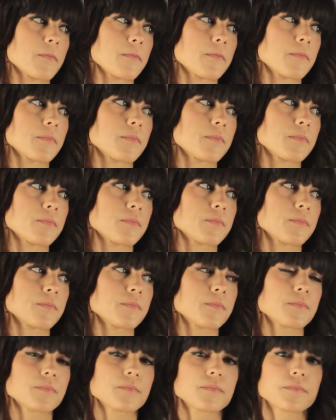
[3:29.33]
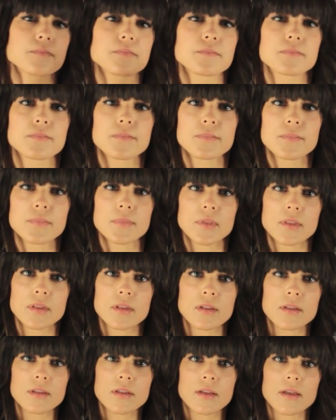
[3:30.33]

Nobody speaks.